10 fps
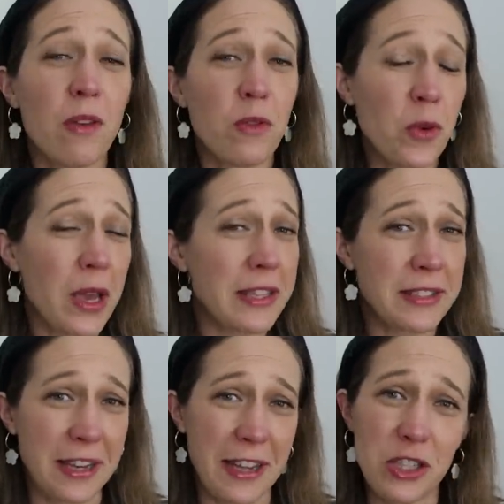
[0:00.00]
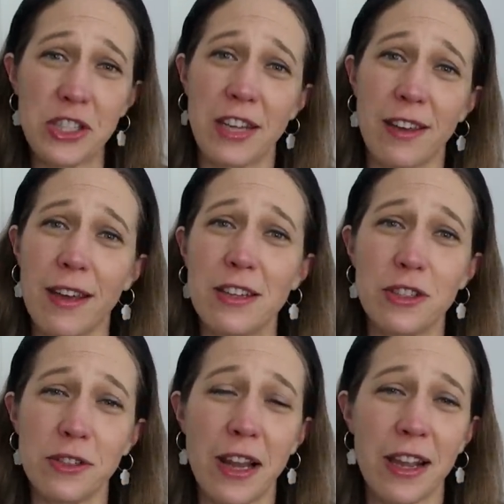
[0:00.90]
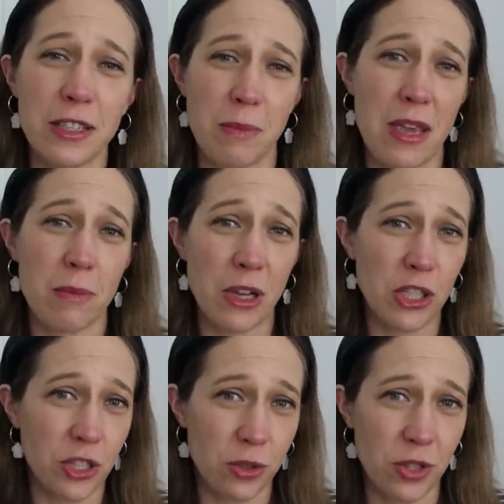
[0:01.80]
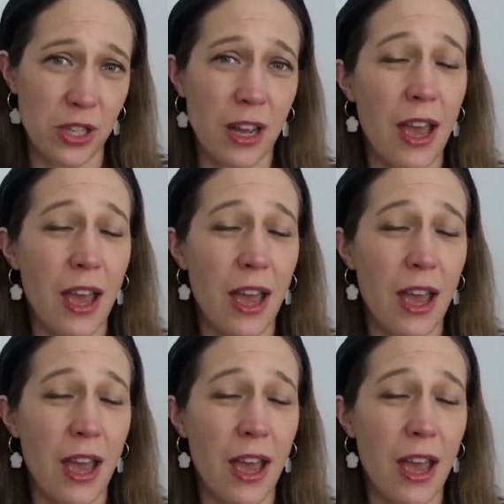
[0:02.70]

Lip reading: For Easter each year, I do like to make my children